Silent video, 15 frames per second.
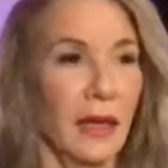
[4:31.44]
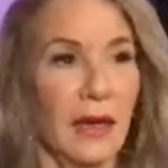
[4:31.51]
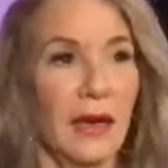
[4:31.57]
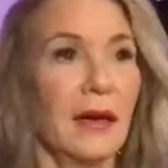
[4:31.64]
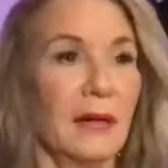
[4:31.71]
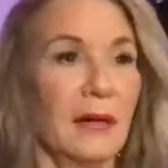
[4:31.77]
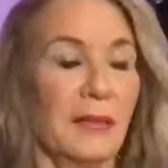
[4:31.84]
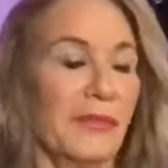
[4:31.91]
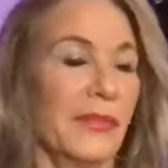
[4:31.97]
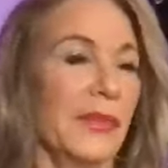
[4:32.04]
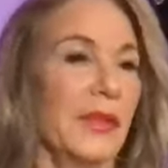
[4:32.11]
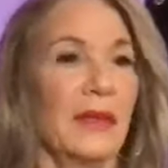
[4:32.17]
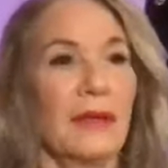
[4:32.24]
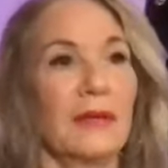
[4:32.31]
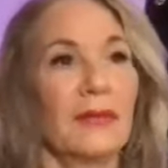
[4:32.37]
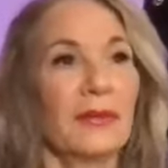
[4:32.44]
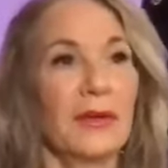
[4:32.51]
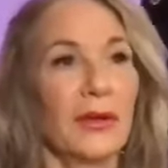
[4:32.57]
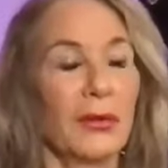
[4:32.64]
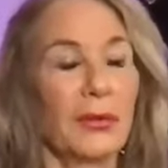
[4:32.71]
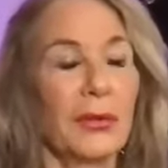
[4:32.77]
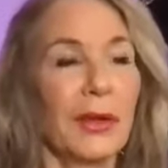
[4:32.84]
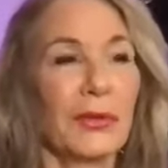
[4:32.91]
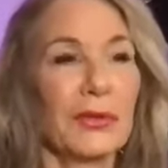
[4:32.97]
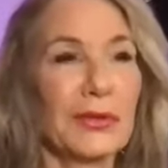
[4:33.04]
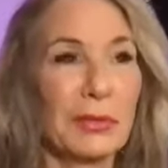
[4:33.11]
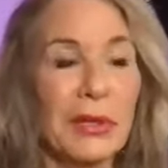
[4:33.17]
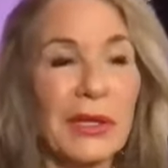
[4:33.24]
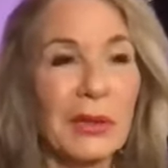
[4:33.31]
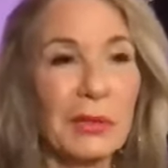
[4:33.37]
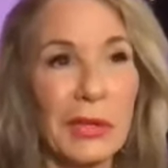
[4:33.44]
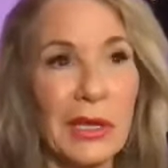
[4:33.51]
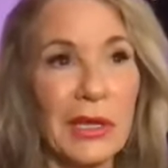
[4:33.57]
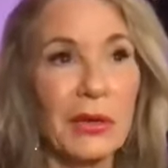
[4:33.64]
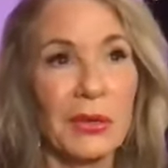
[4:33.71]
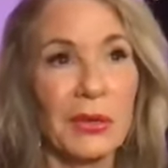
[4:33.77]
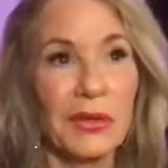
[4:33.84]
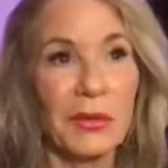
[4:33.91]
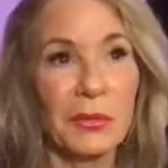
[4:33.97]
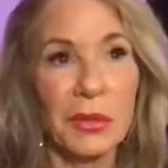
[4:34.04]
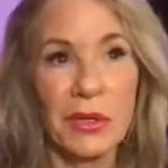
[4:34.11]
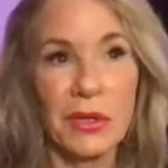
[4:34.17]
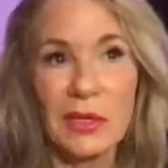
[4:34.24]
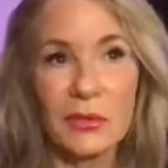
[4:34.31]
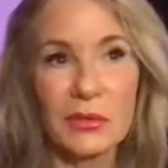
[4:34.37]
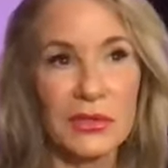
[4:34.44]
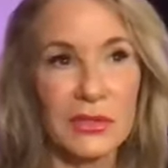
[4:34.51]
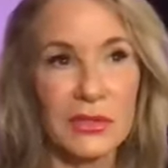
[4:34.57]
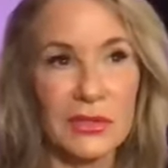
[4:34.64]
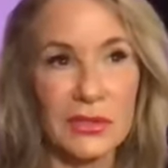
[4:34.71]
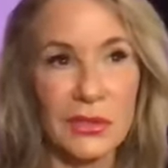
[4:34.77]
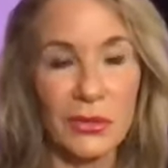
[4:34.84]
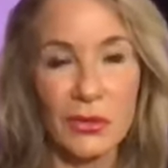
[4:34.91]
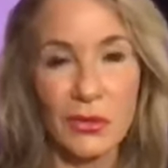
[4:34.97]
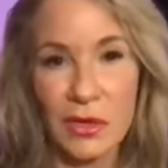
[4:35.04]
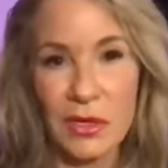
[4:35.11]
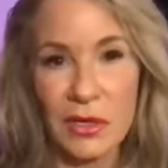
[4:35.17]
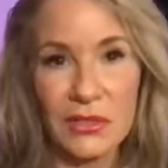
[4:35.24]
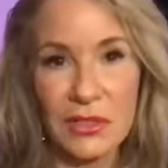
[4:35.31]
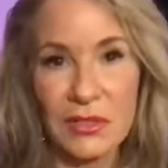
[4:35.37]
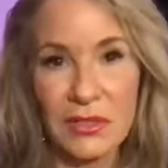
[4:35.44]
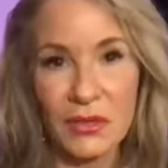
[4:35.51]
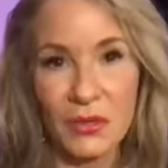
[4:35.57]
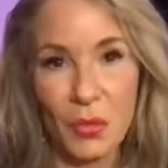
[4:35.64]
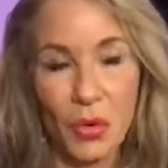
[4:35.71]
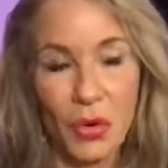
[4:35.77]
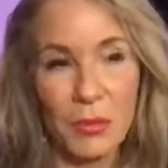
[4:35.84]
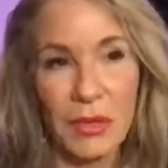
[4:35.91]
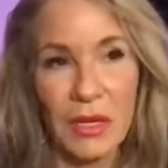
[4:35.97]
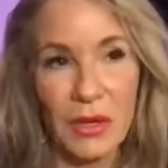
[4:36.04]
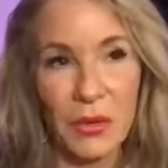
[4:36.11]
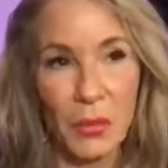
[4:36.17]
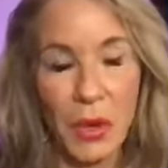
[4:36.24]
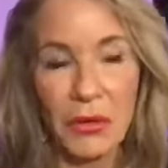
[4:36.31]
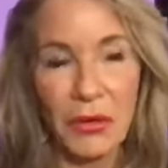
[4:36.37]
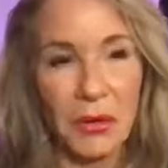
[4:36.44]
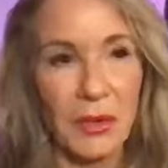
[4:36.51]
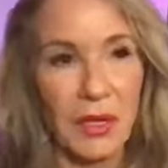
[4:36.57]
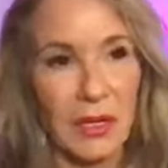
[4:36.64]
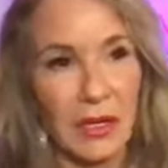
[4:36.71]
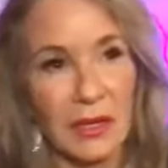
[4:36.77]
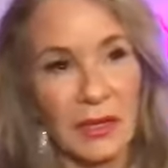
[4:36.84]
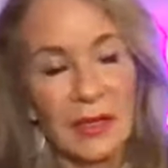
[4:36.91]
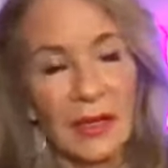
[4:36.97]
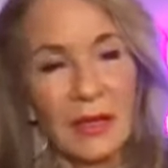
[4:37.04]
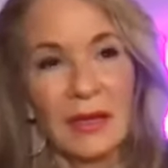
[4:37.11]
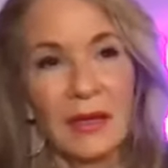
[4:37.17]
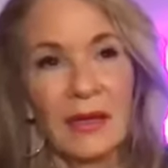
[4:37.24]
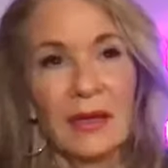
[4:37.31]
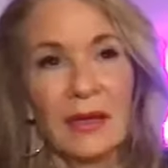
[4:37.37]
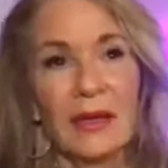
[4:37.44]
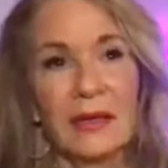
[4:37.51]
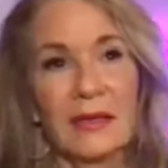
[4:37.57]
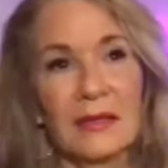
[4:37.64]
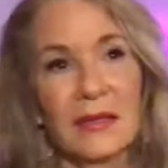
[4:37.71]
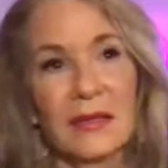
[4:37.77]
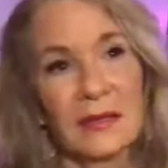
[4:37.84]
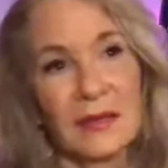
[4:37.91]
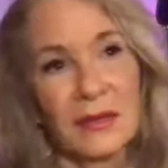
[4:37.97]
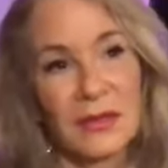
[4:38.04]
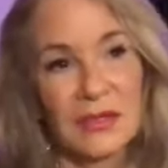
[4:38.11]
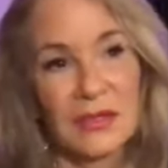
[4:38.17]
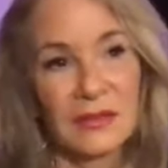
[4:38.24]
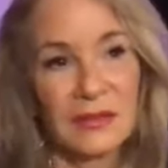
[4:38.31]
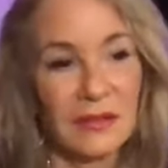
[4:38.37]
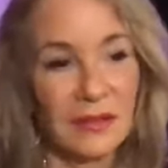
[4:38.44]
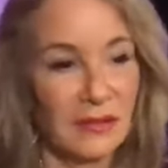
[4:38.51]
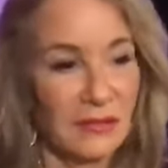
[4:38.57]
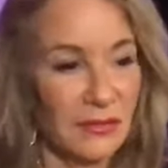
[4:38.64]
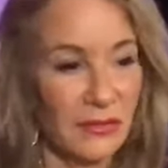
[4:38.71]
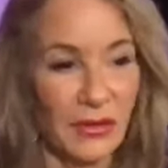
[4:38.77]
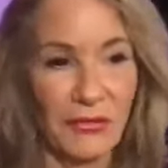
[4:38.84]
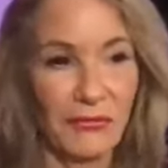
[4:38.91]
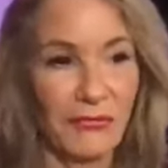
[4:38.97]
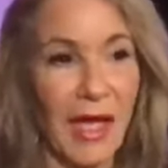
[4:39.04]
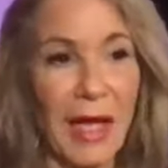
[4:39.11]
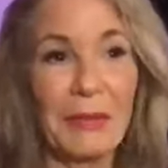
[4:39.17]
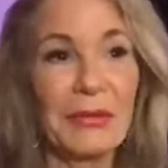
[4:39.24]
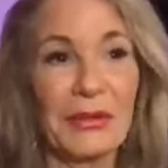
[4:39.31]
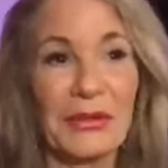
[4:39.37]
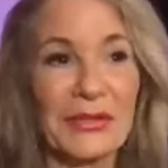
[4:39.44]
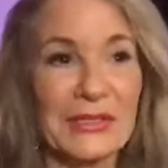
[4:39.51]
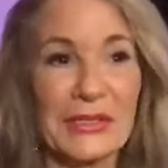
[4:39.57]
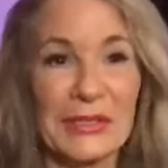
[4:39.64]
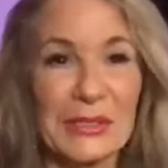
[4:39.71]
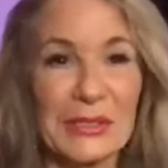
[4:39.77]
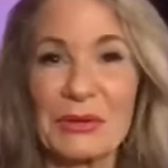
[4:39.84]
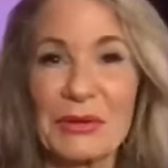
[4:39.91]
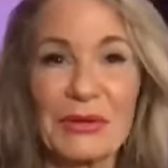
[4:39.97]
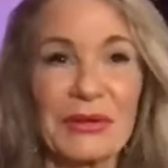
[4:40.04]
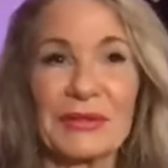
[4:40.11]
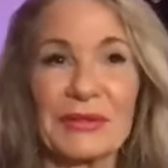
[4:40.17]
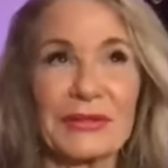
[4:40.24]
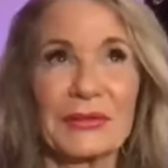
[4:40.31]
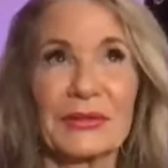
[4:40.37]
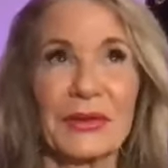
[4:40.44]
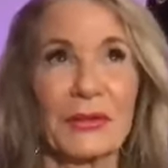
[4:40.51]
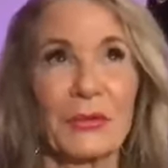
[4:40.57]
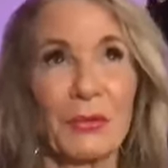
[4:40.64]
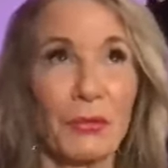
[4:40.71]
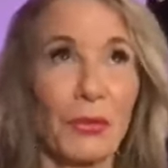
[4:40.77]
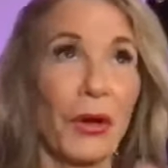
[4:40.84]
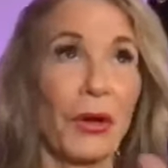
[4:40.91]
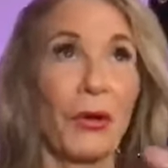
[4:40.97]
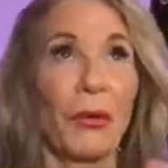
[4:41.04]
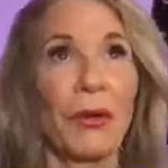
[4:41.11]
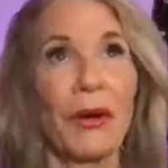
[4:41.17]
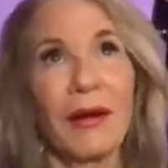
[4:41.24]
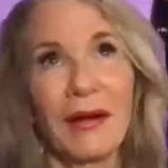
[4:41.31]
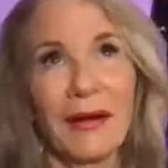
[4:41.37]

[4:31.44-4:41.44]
when I was playing piano with him, but he was just so gracious and warming and welcoming. And it was a fabulous experience. It was like, whoa.